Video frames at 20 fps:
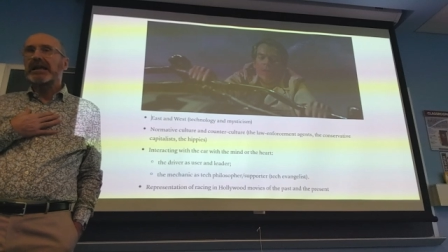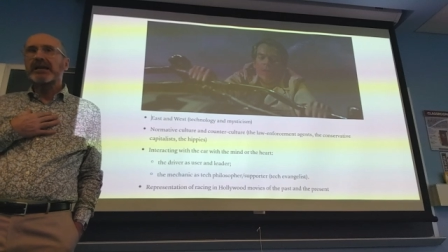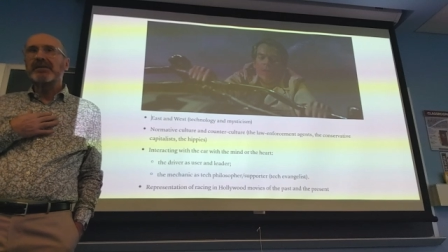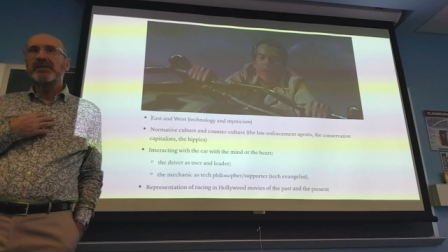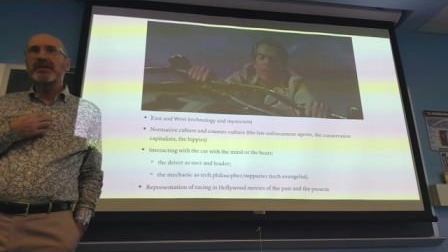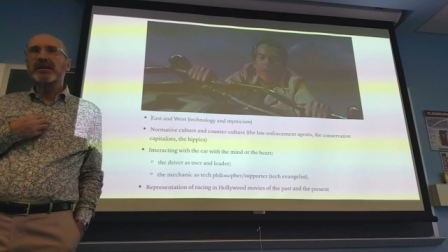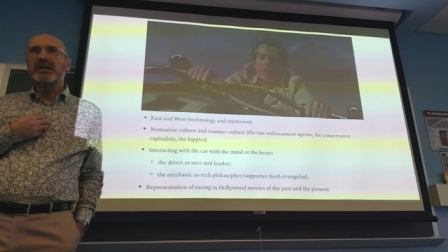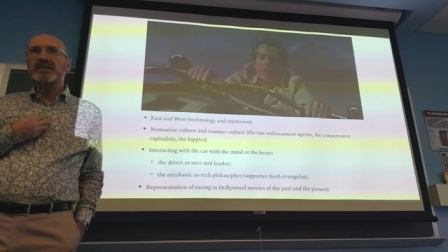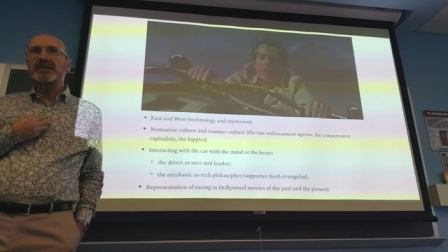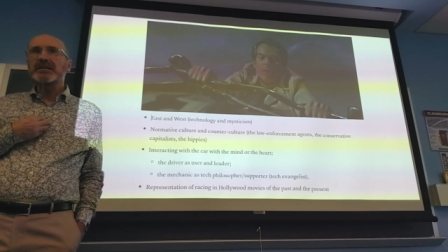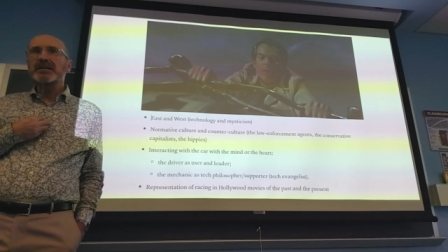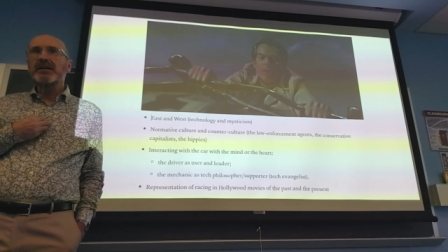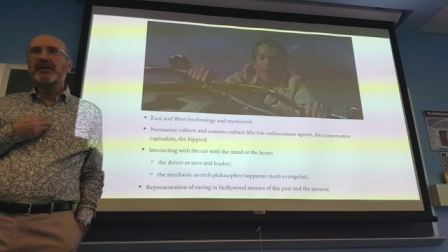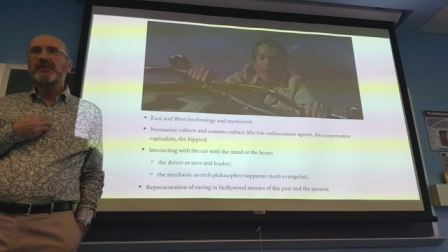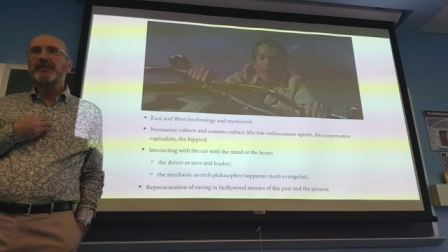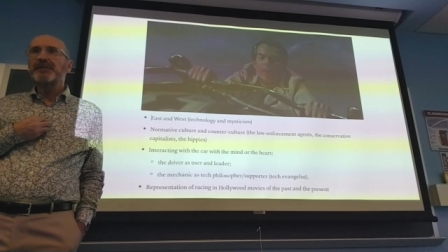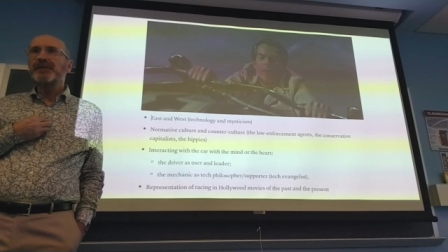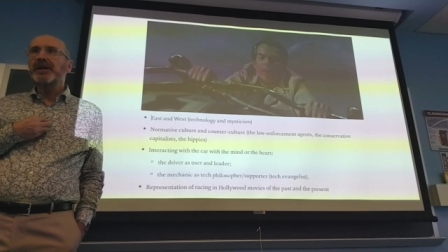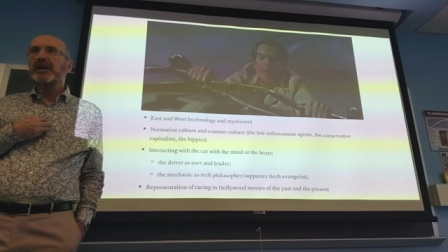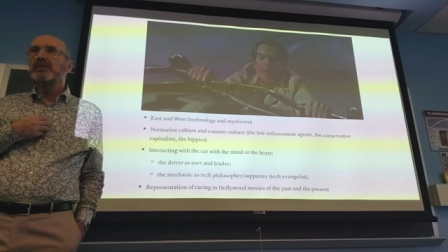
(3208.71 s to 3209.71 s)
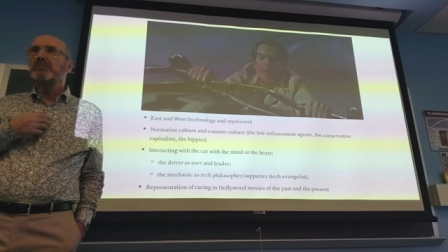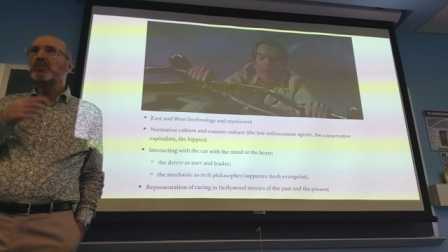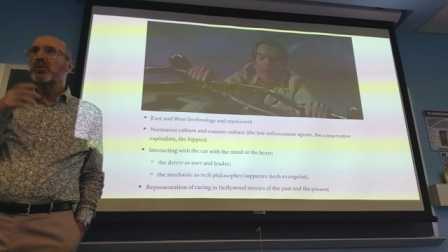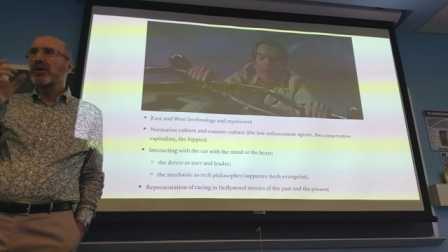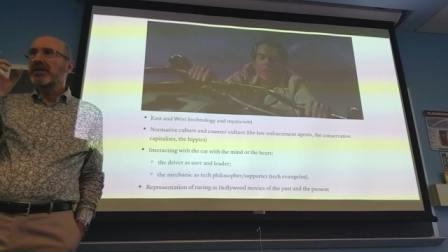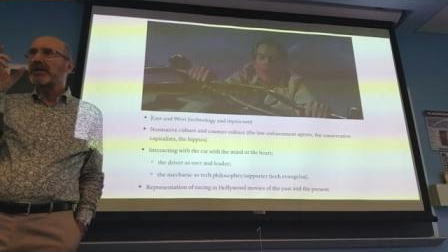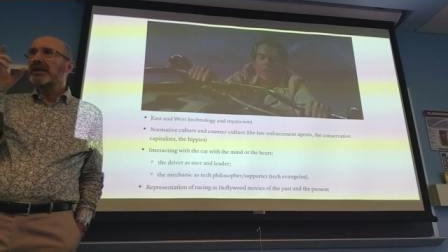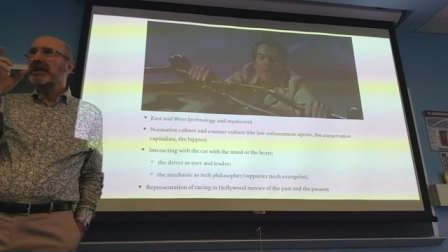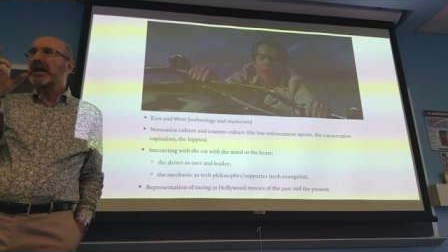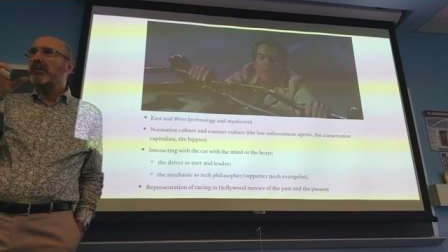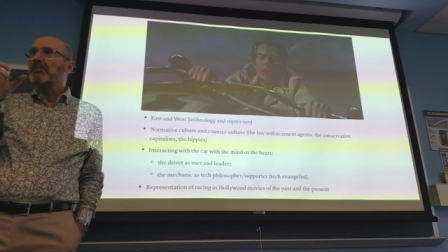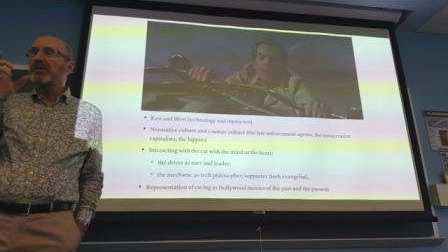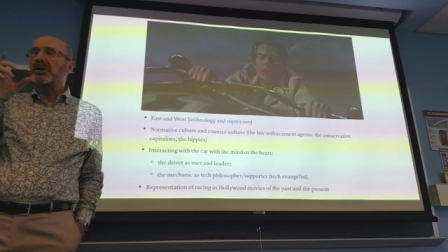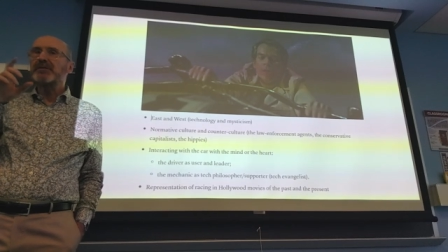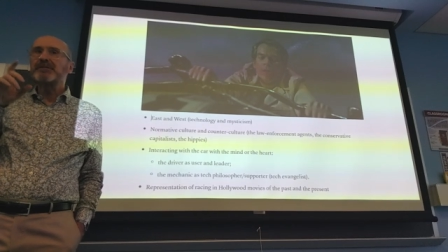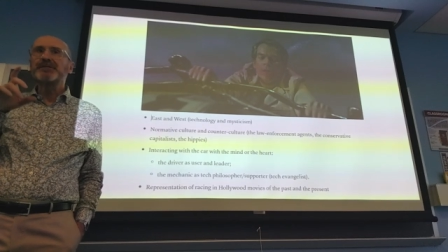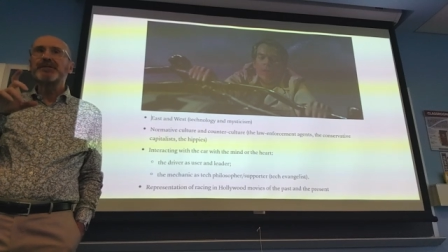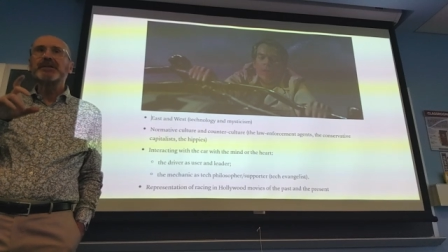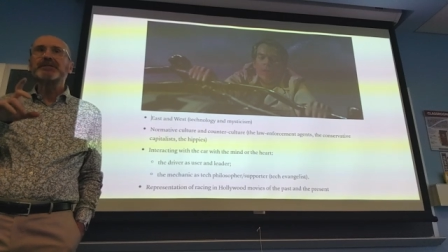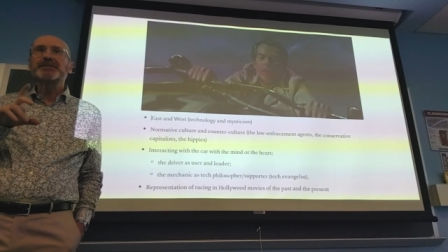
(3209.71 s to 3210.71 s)
in this film with the number
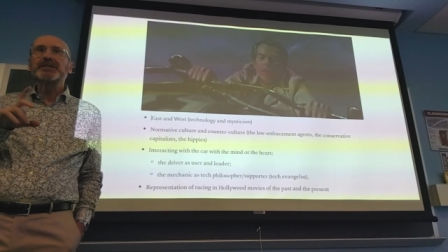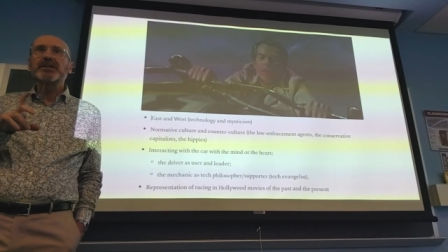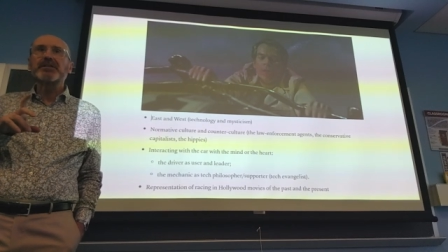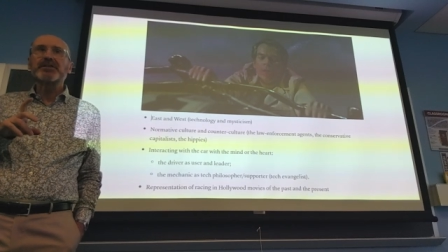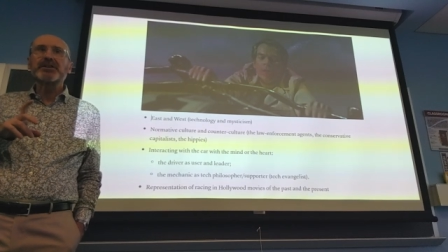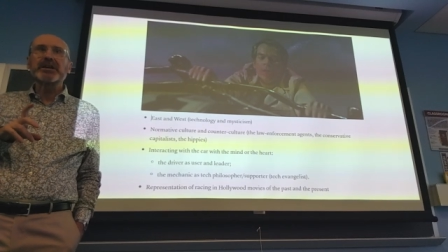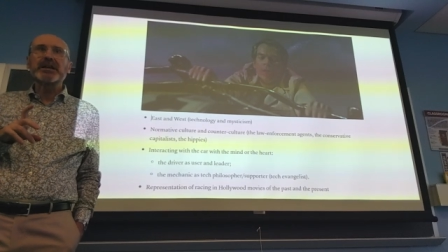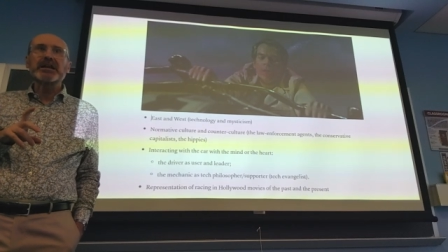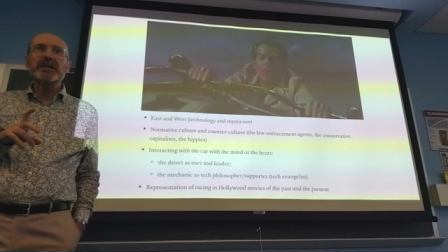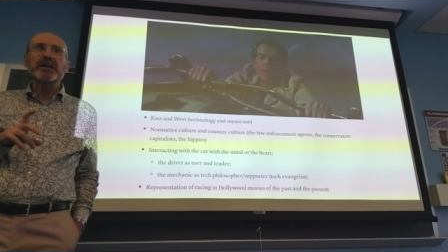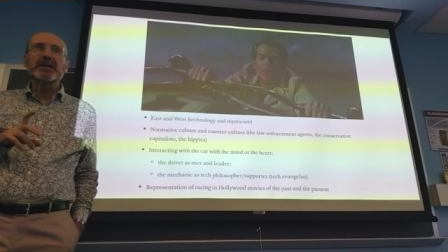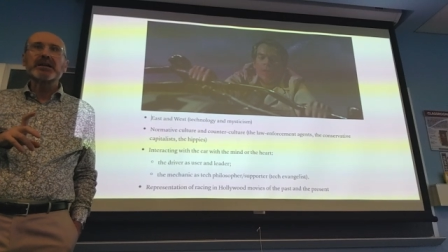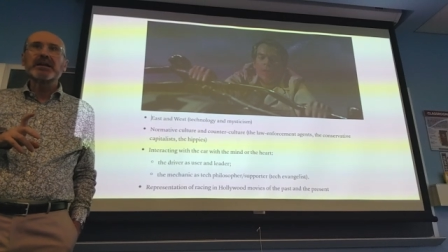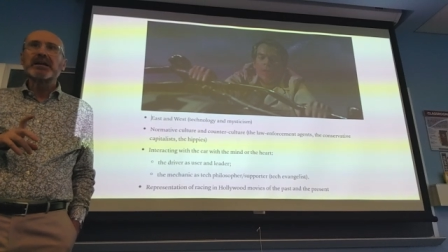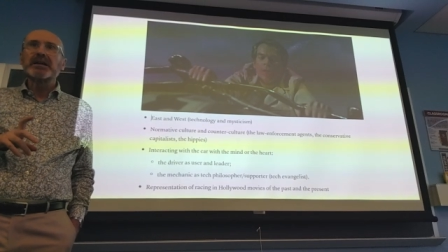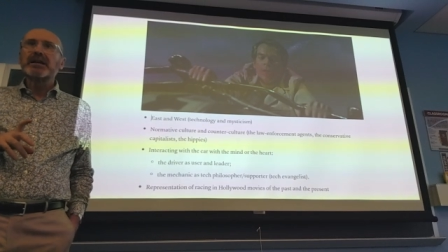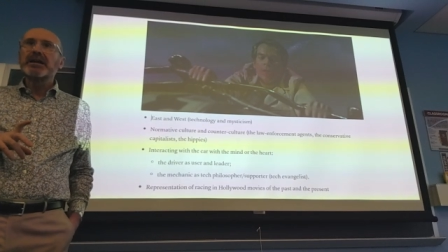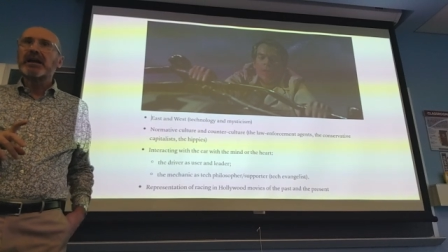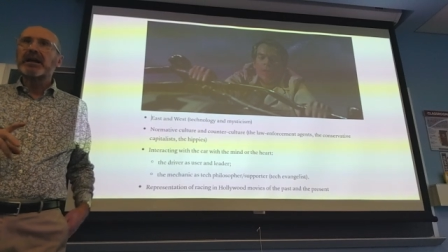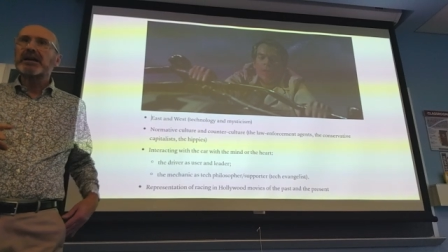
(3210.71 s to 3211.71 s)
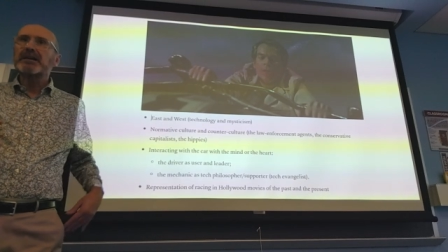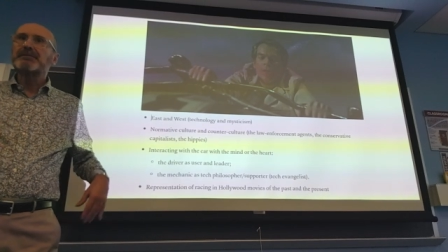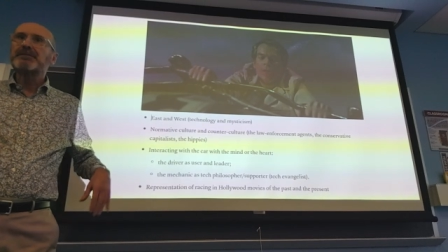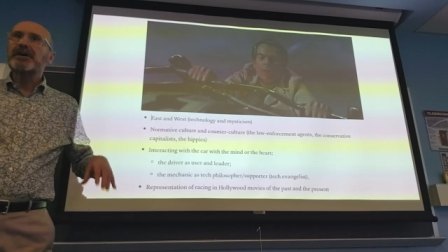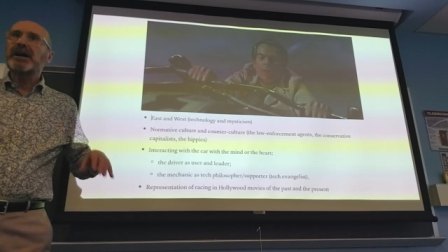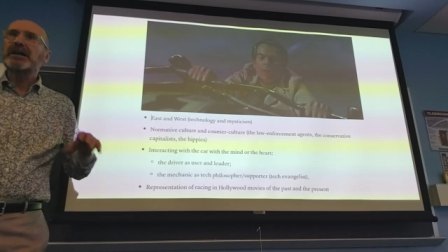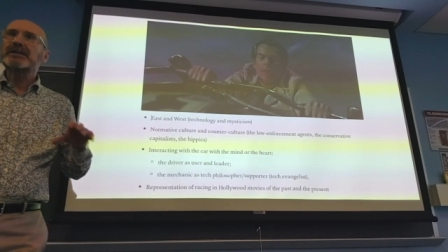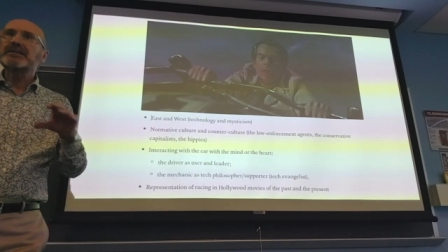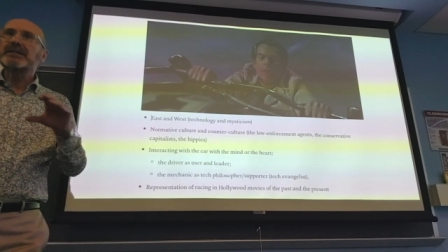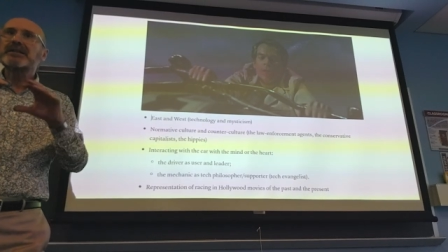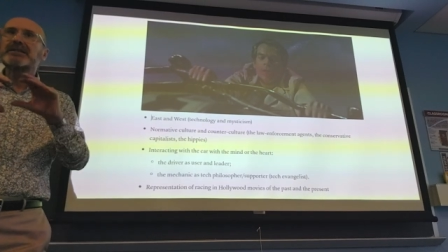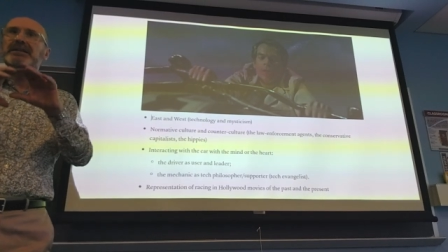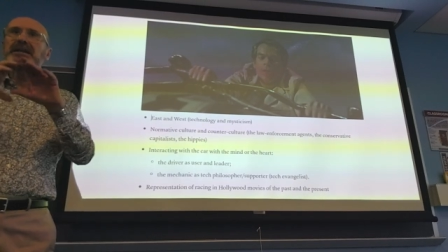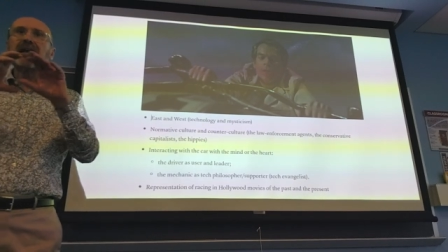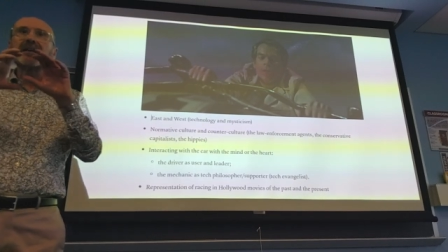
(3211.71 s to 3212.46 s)
53. And in fact, at the